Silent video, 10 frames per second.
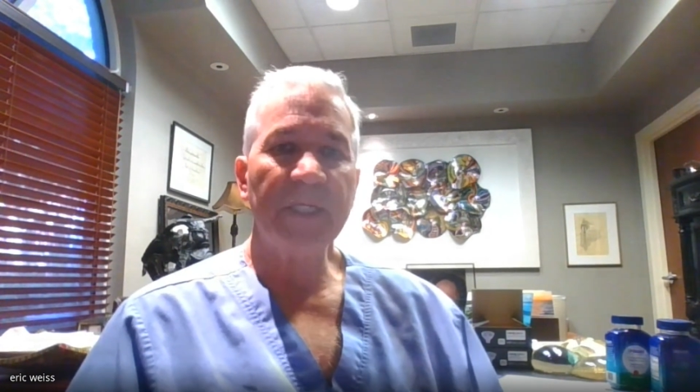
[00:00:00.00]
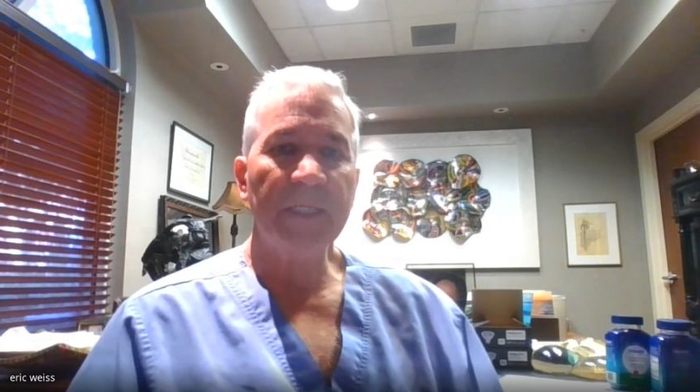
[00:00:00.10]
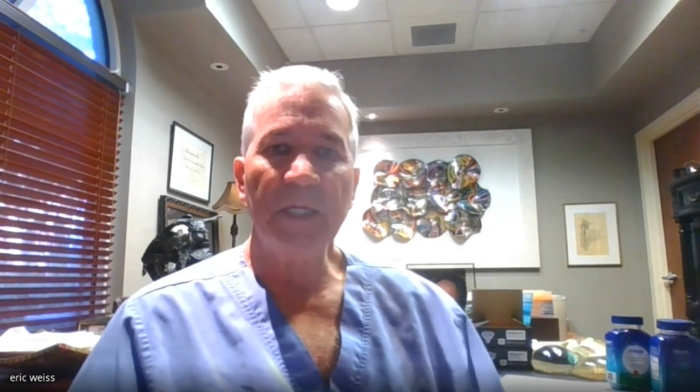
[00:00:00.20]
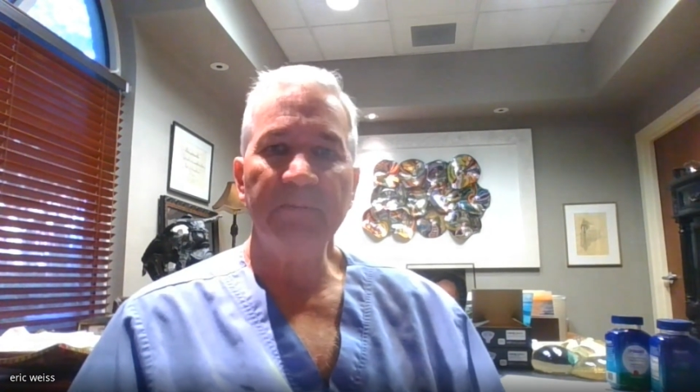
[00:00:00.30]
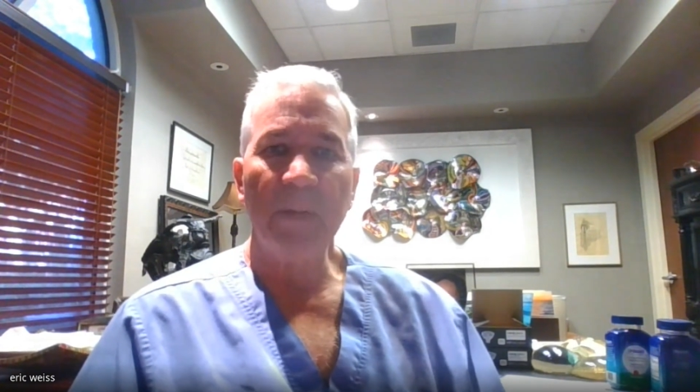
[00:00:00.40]

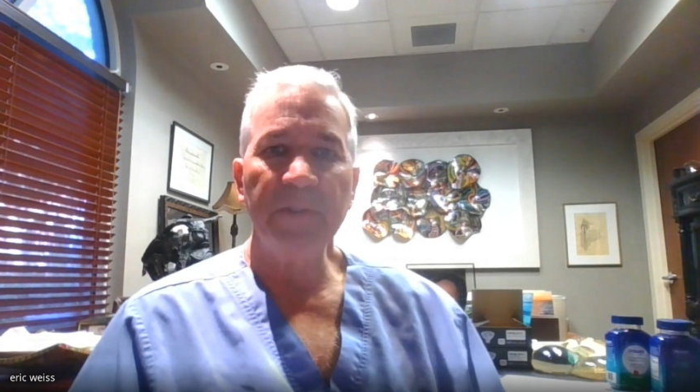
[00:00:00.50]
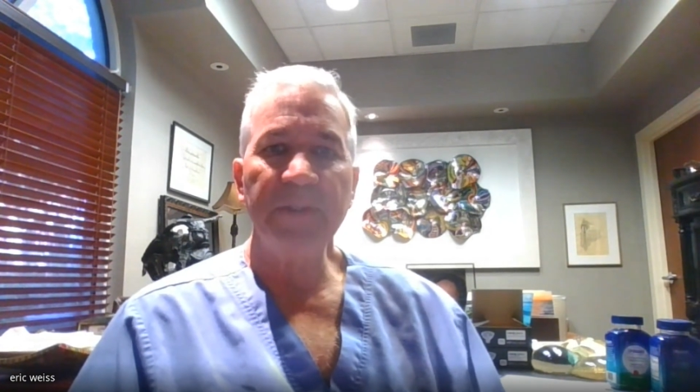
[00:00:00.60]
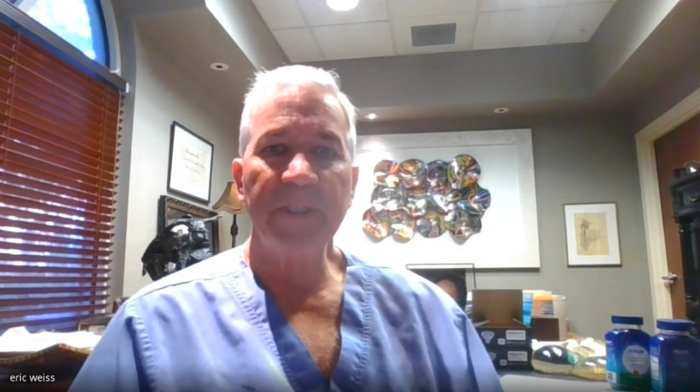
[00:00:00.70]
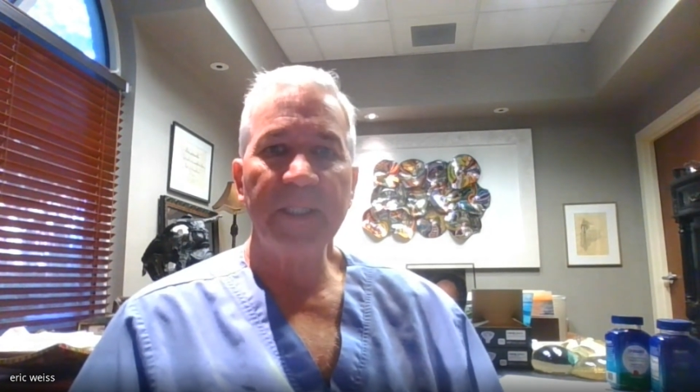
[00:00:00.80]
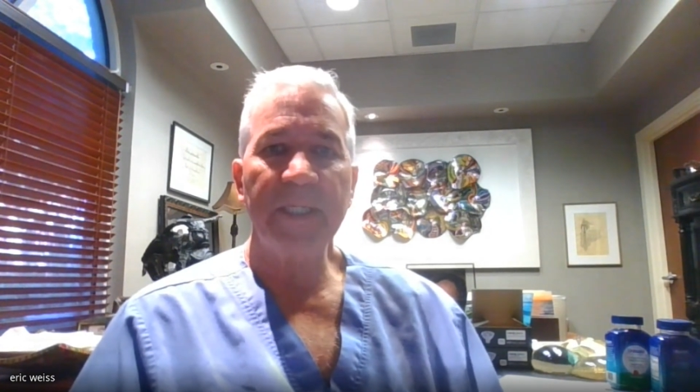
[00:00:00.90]
and
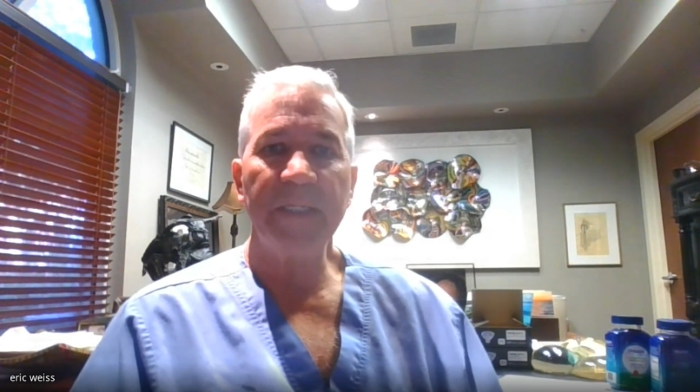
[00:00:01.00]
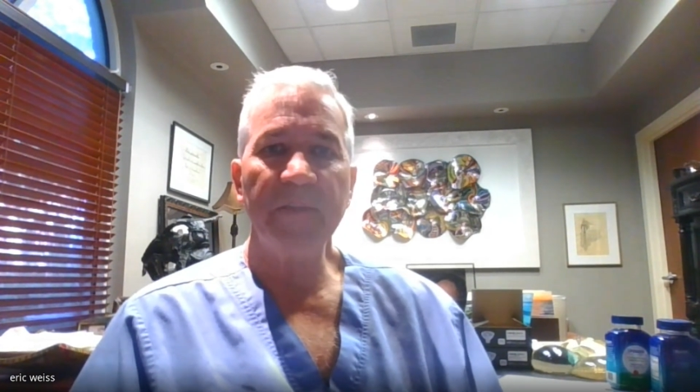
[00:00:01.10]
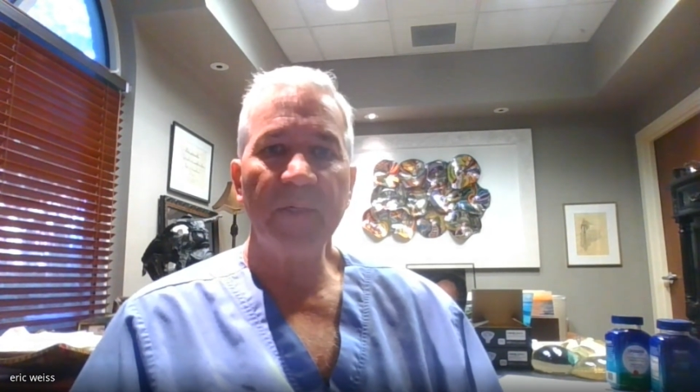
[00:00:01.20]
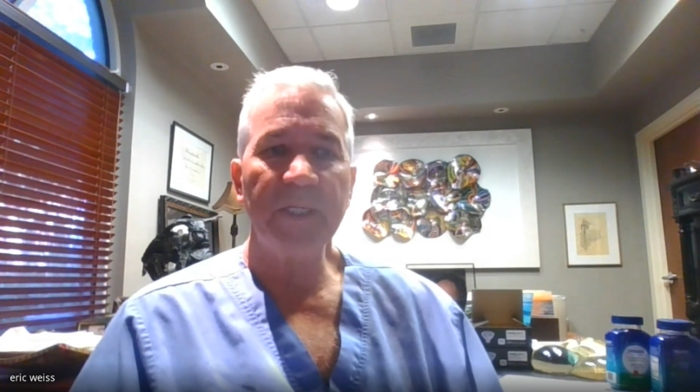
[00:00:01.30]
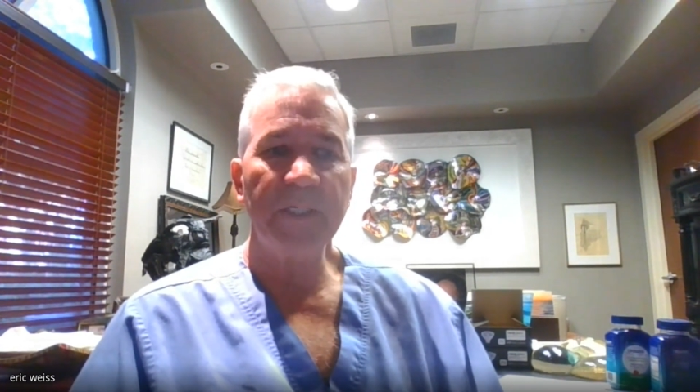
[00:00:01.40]
most of the
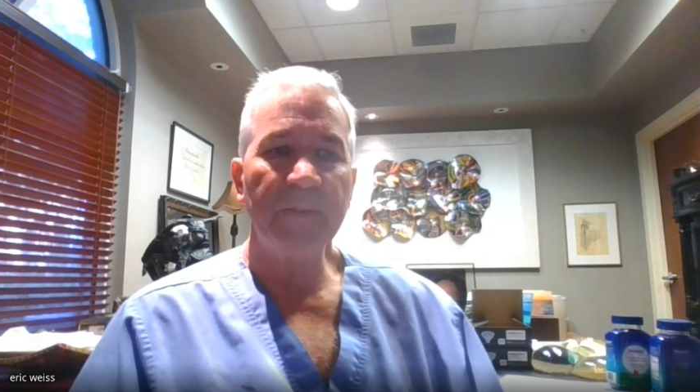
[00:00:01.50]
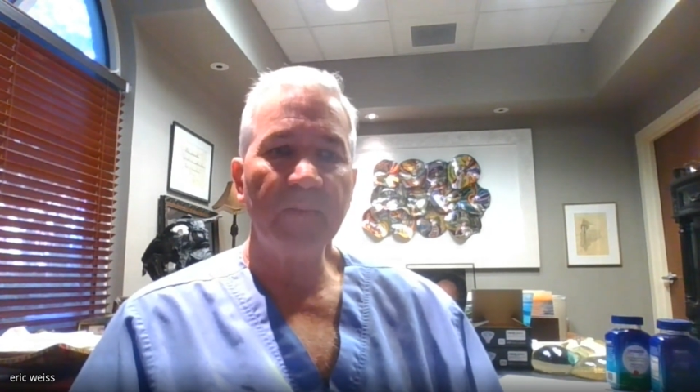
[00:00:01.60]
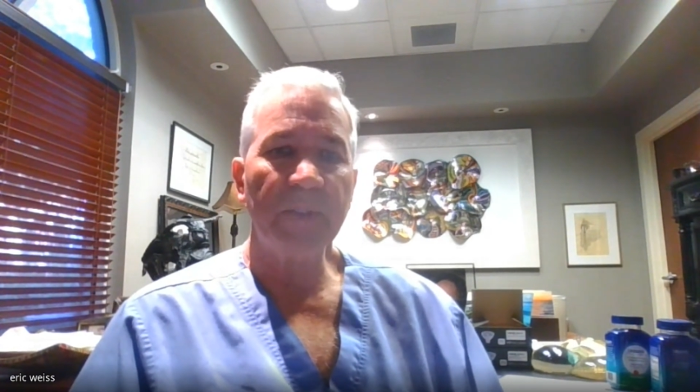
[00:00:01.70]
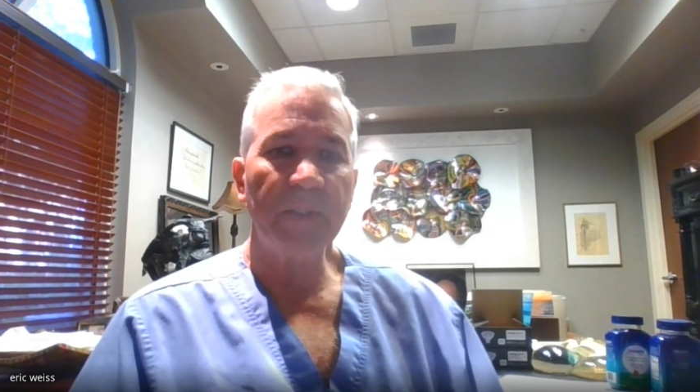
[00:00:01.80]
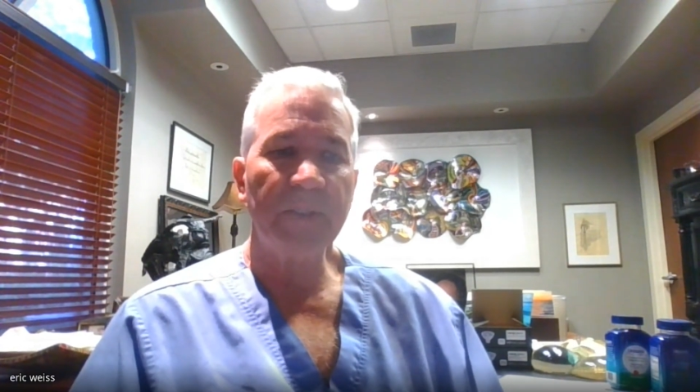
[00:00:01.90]
kids with
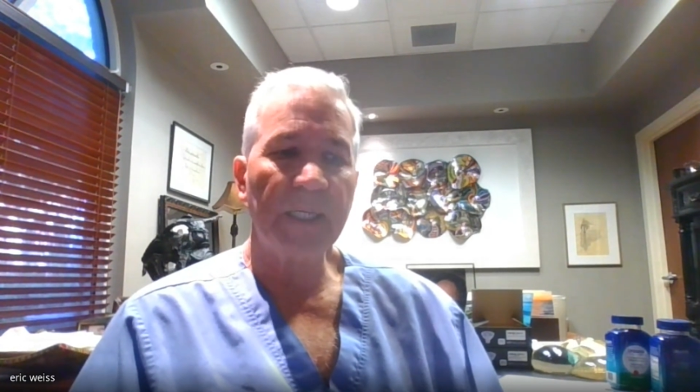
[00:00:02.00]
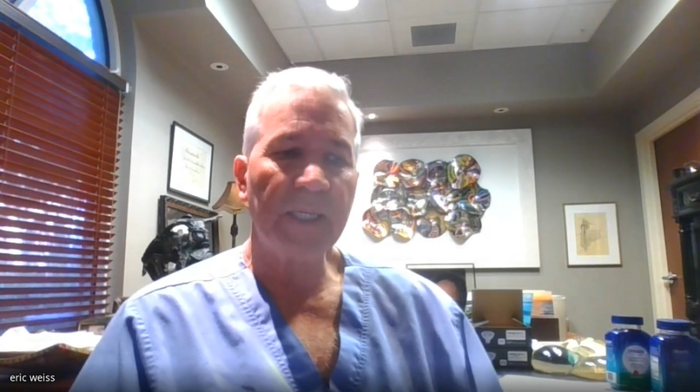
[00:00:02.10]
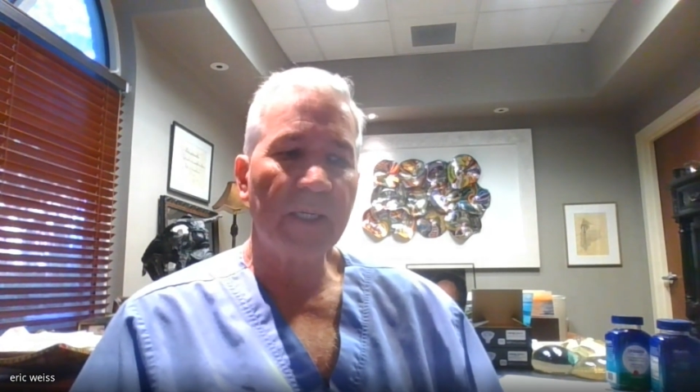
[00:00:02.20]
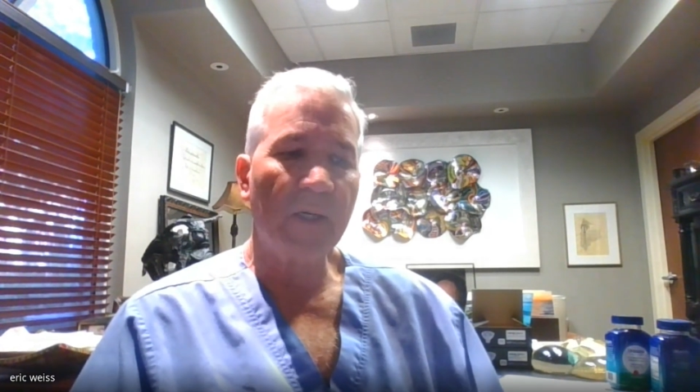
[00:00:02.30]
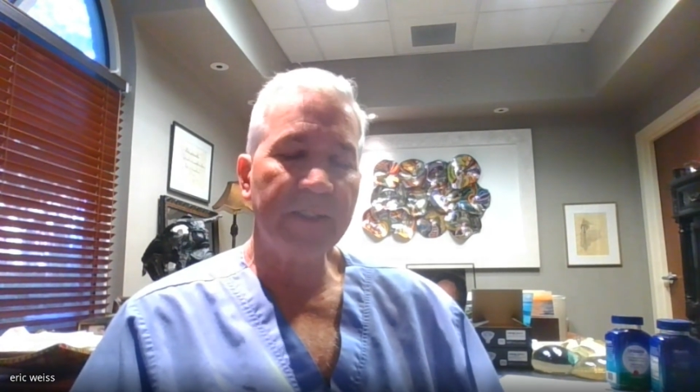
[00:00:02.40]

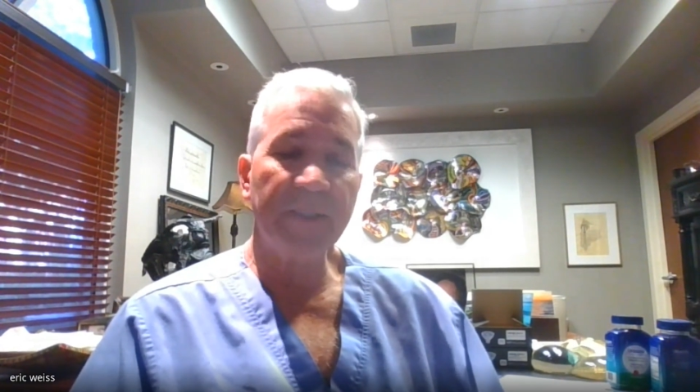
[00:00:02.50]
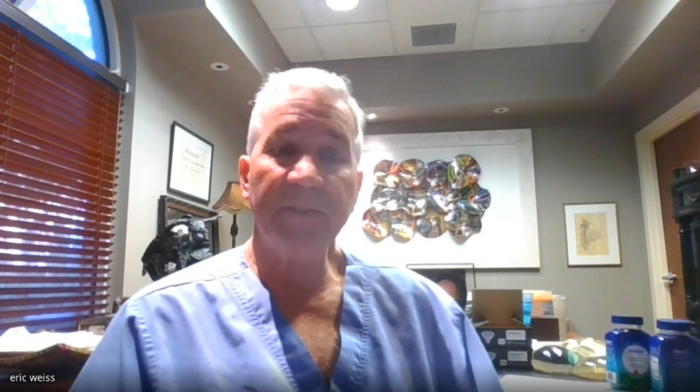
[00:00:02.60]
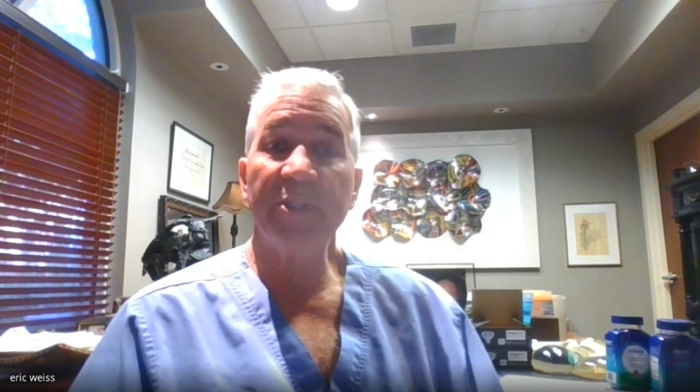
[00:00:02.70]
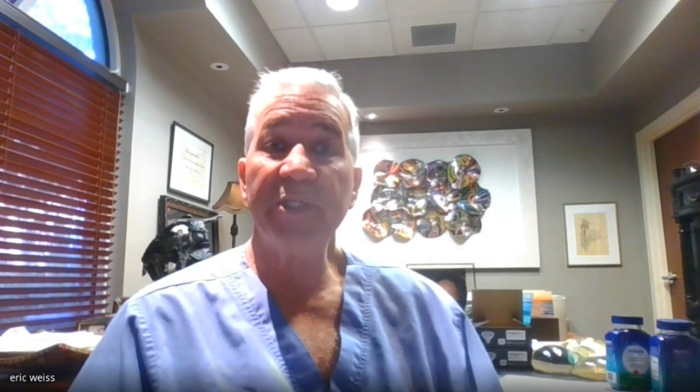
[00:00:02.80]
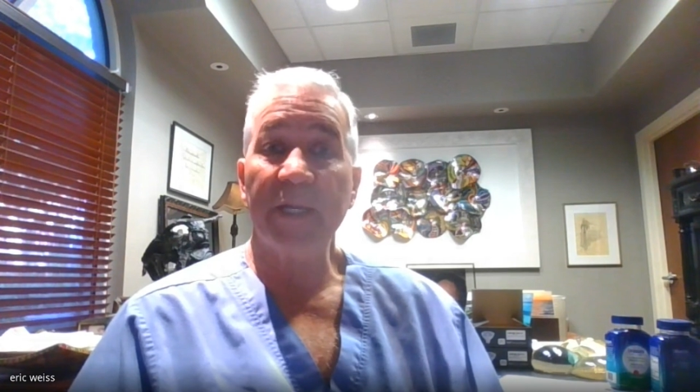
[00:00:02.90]

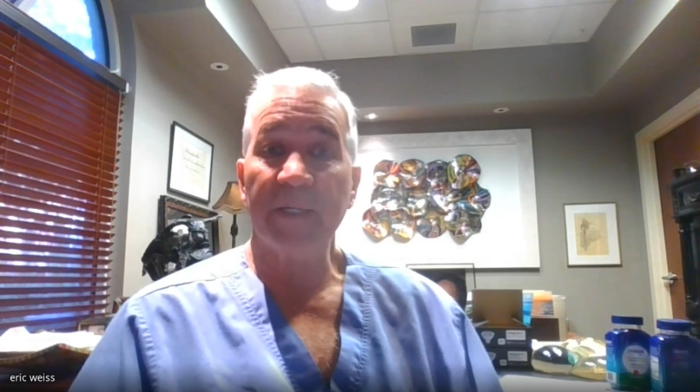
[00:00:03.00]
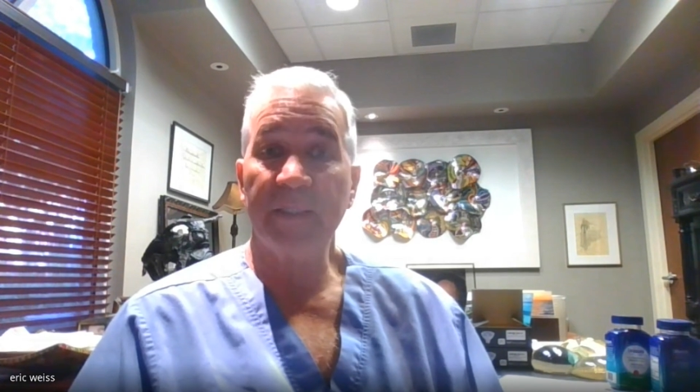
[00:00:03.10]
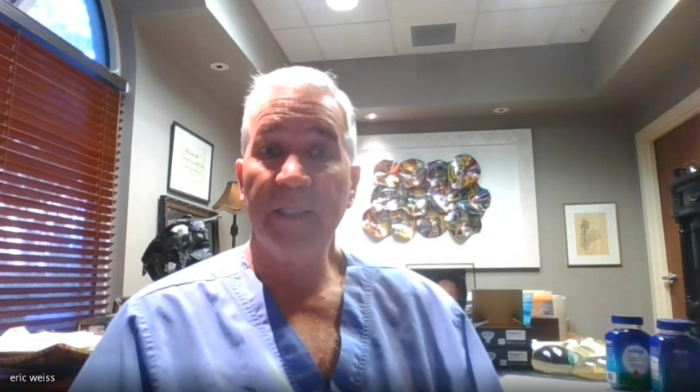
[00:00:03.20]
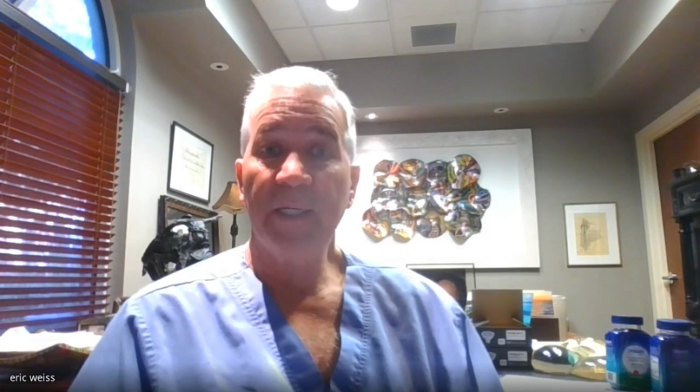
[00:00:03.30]
autism are scared.